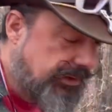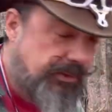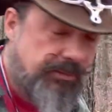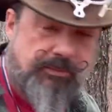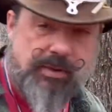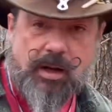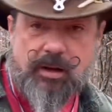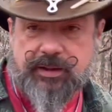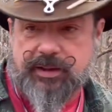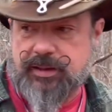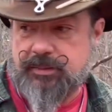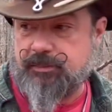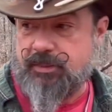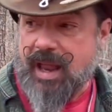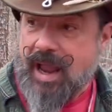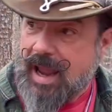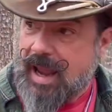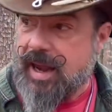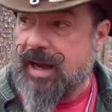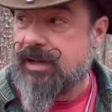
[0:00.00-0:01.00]
Oh, these
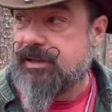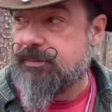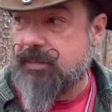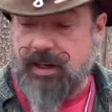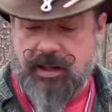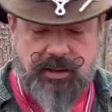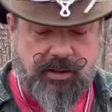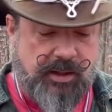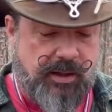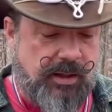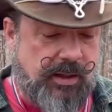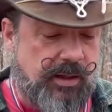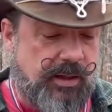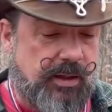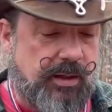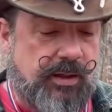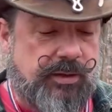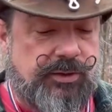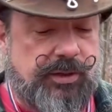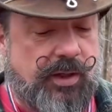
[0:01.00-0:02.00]
bags, man.
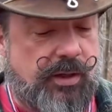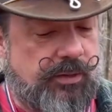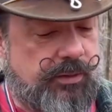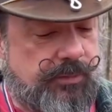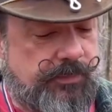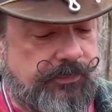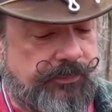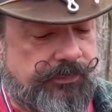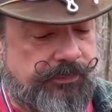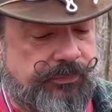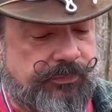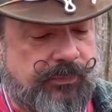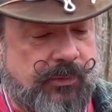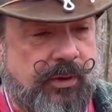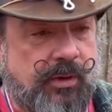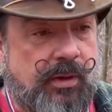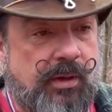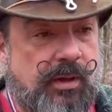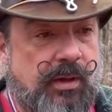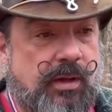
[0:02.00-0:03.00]
So
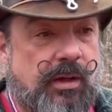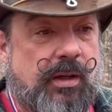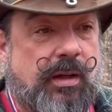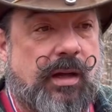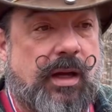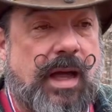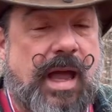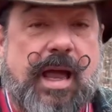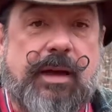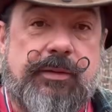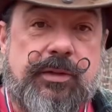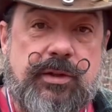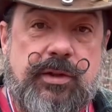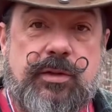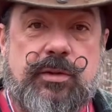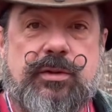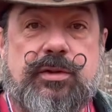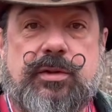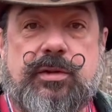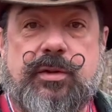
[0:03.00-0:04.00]
I haven't
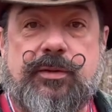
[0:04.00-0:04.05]
used the